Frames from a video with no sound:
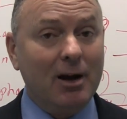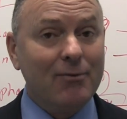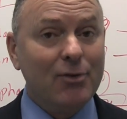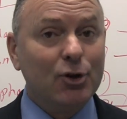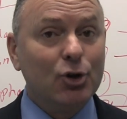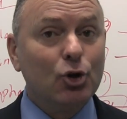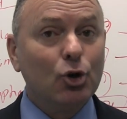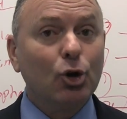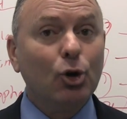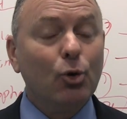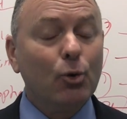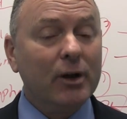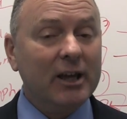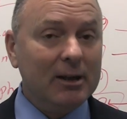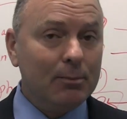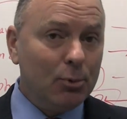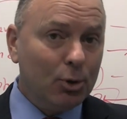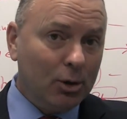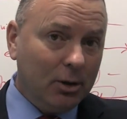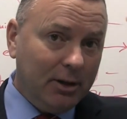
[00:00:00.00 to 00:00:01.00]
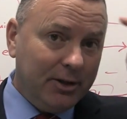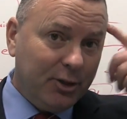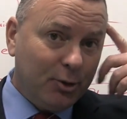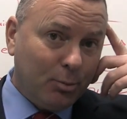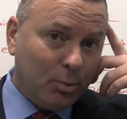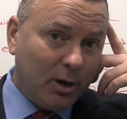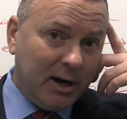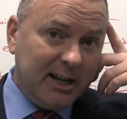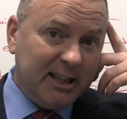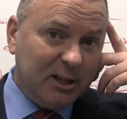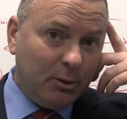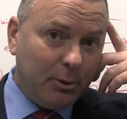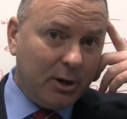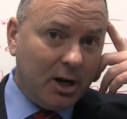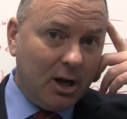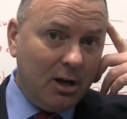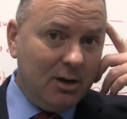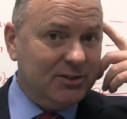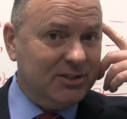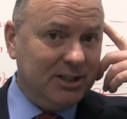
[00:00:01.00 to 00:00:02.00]
of the neurochemical in the brain that we
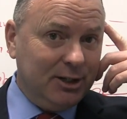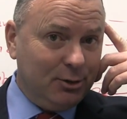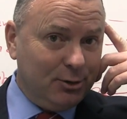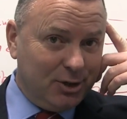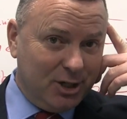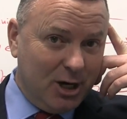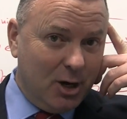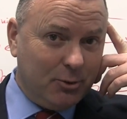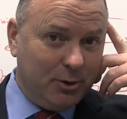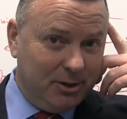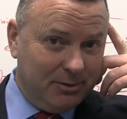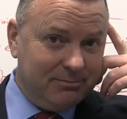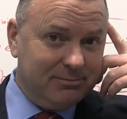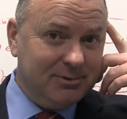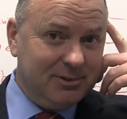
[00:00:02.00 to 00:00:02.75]
call serotonin,